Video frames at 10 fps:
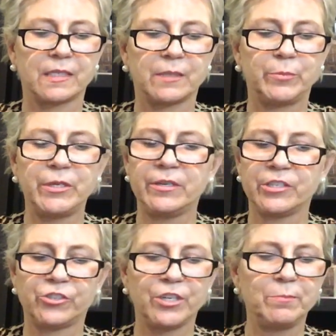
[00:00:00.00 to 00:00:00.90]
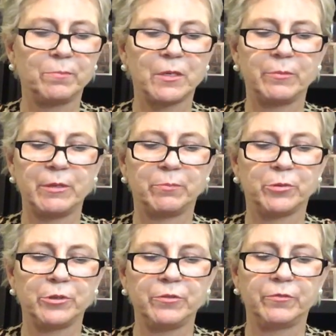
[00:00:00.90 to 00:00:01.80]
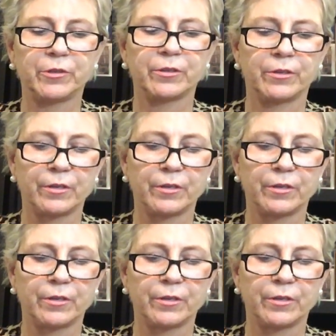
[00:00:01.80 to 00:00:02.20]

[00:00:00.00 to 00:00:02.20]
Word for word: Spirit, is Trump going to be proved